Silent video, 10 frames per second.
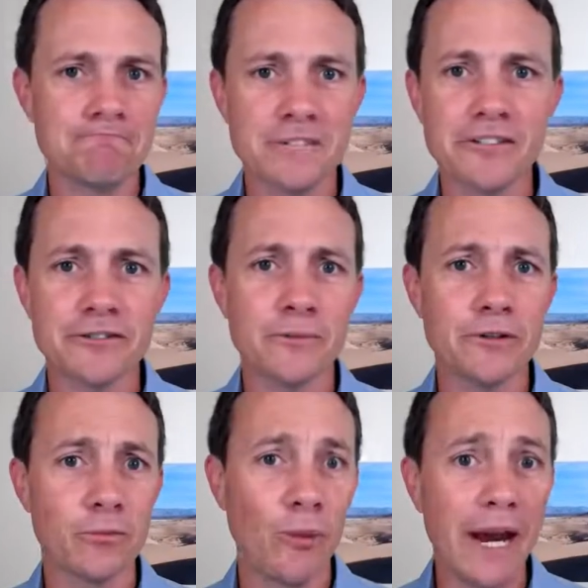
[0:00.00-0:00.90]

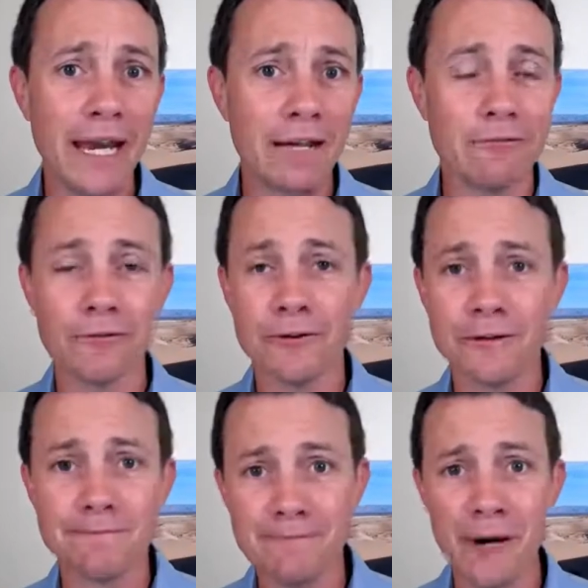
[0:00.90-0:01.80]
Customers waiting
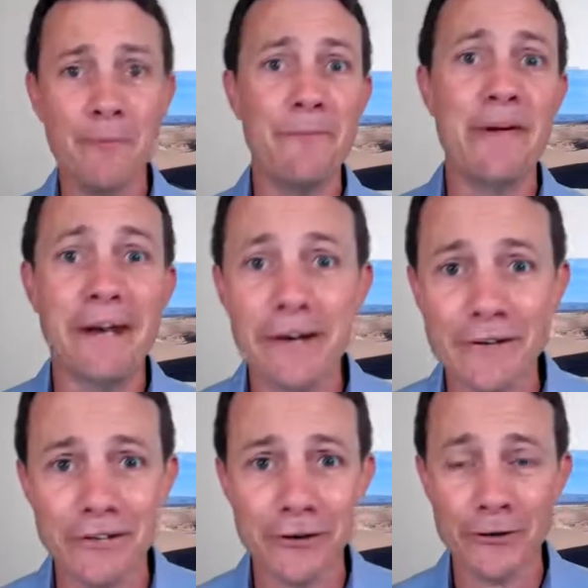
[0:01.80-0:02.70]
for a minute
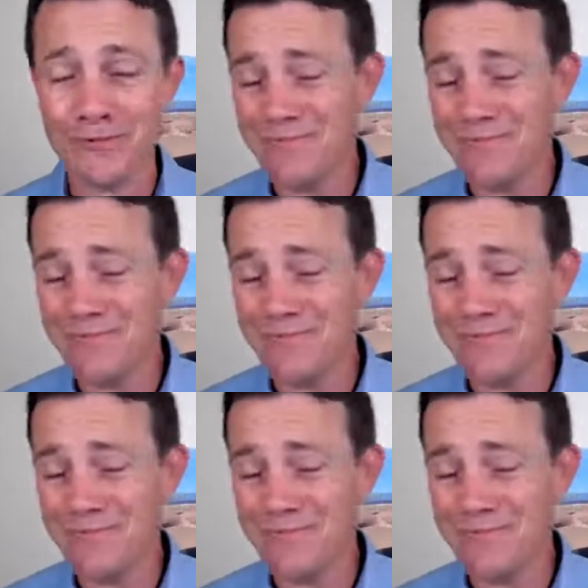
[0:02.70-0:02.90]
or two,